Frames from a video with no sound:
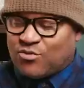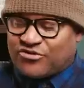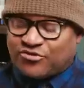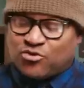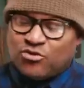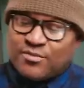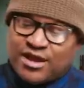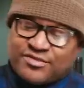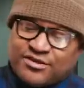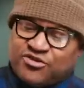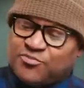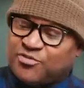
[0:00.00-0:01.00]
What's cool about
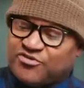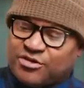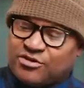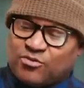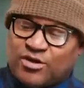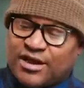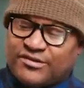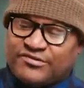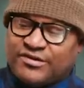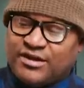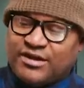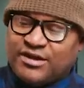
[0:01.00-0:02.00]
these particular
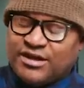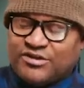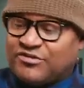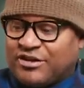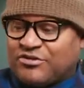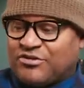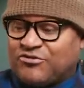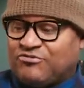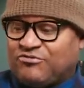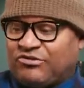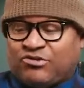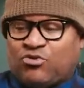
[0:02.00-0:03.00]
wines is that they're
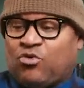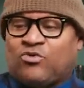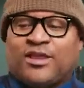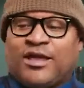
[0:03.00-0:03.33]
just cool